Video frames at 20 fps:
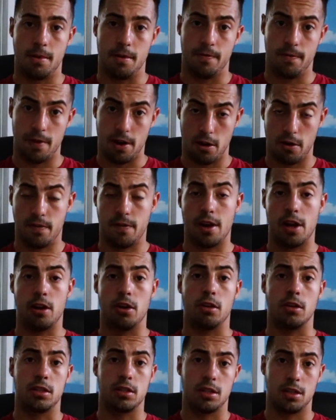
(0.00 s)

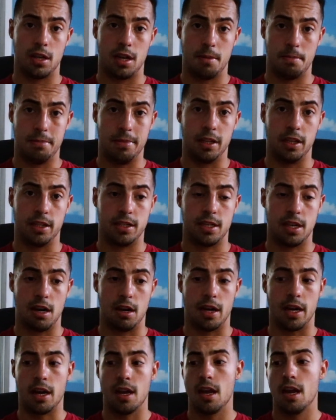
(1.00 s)
firefighters, and
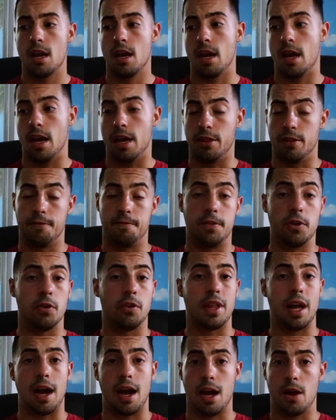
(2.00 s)
military. And the field
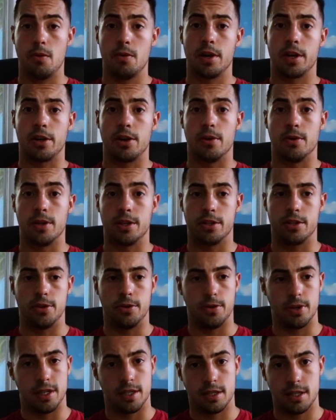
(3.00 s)
that I want to go
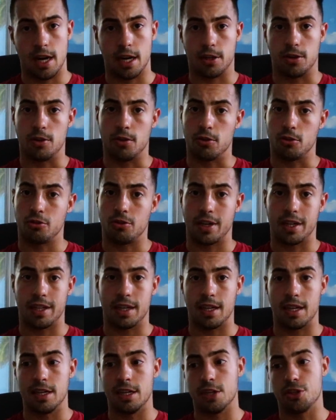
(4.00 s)
into is tactical strength
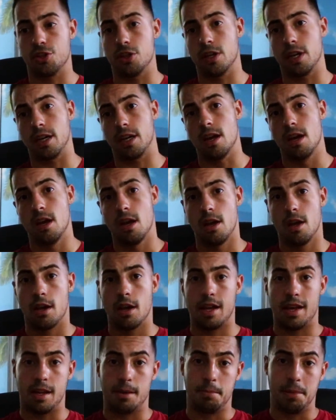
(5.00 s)
and conditioning,
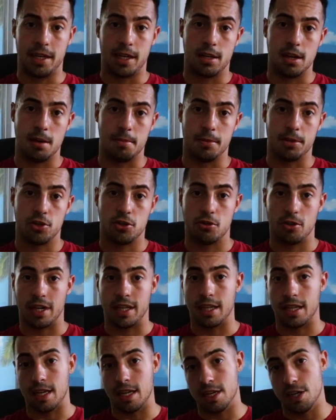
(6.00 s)
and become a
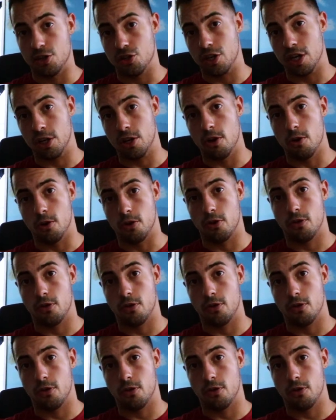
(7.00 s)
strength and conditioning coach